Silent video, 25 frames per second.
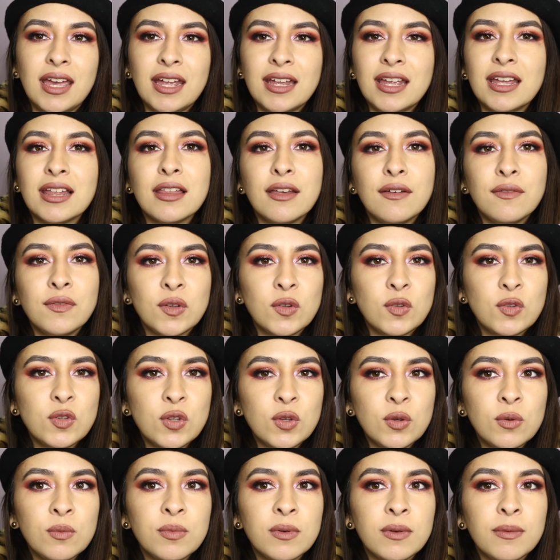And I love
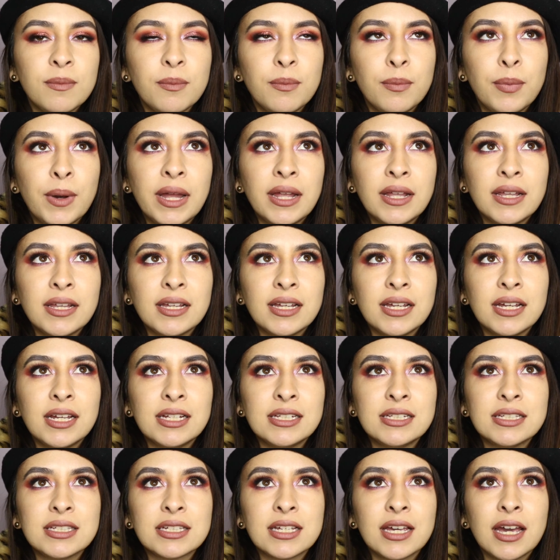YouTube, but
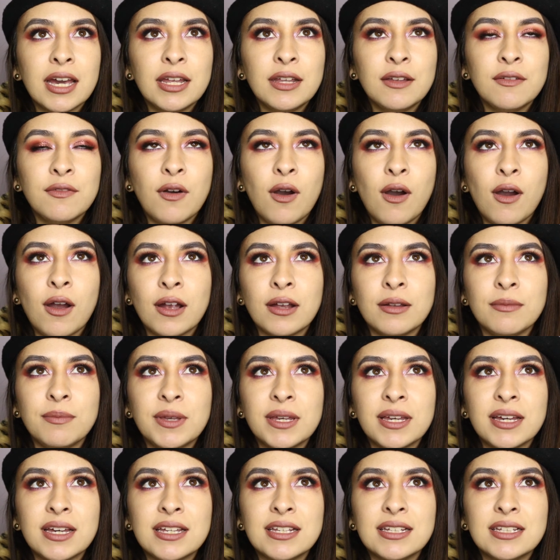it's kind of hard
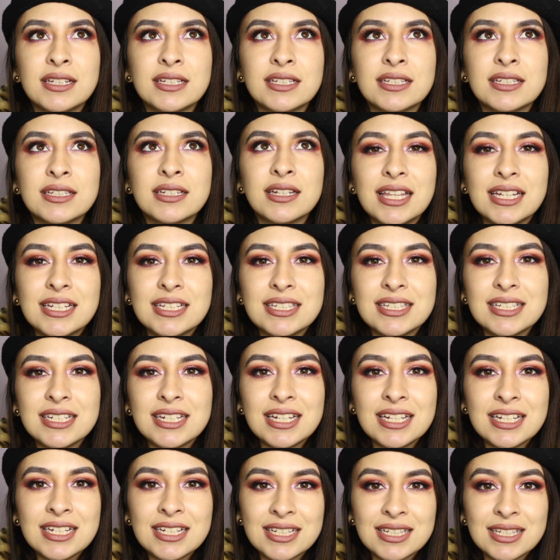because this
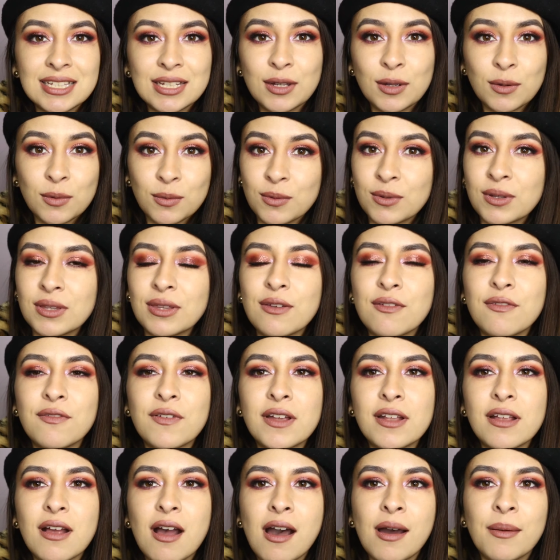is a really
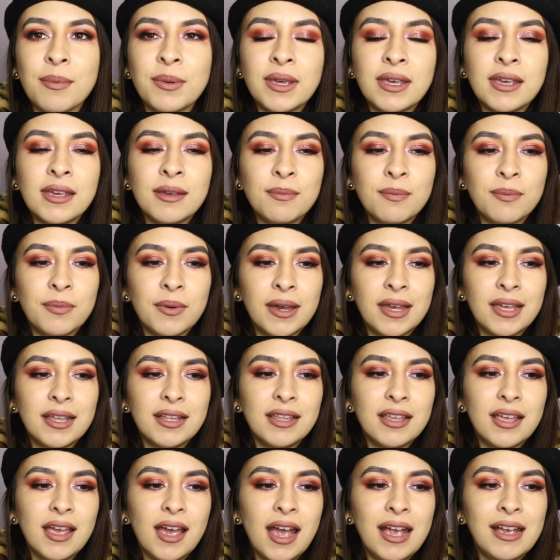fun hobby,
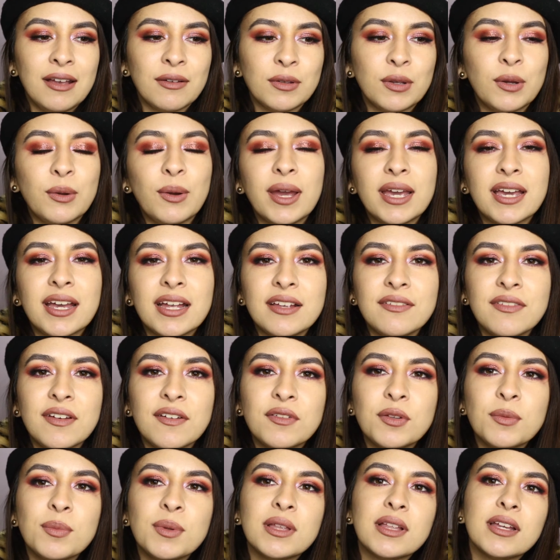but I don't know, I kind of
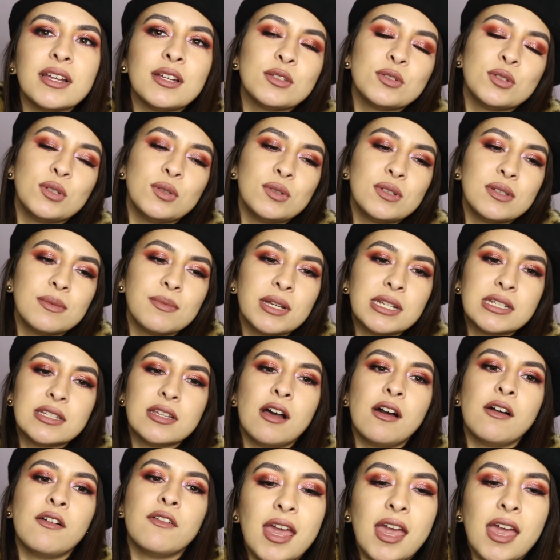have to be like true to
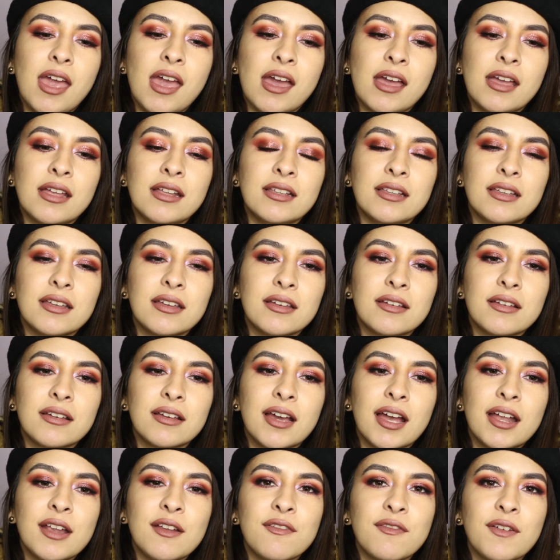myself and
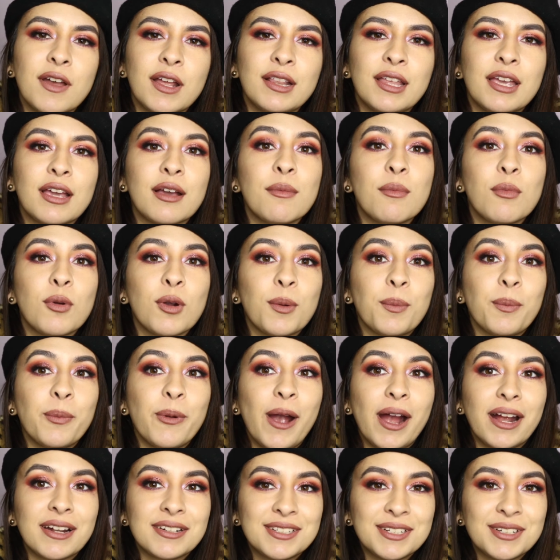kind of find like a more
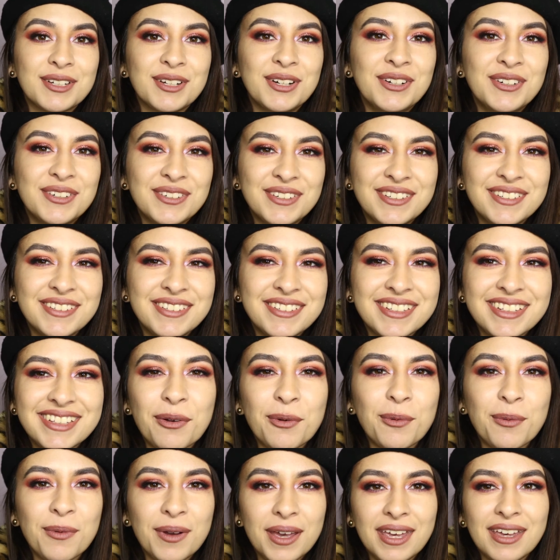practical
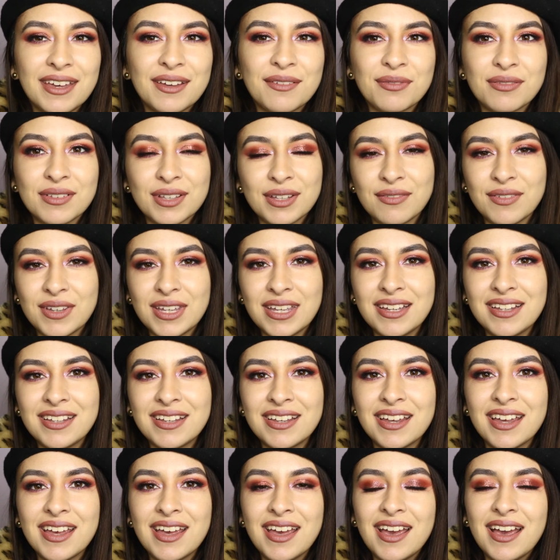way of
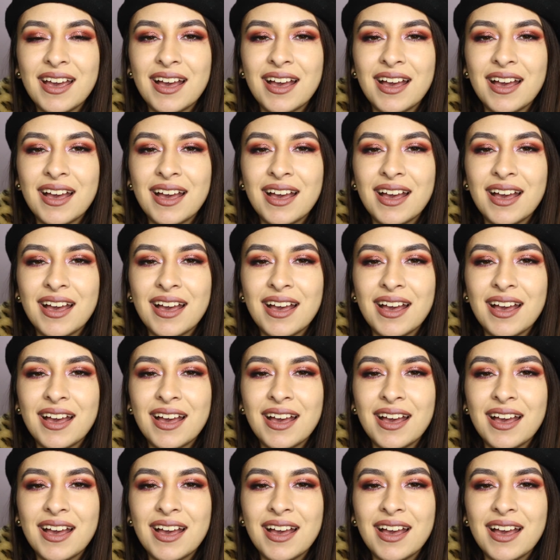living.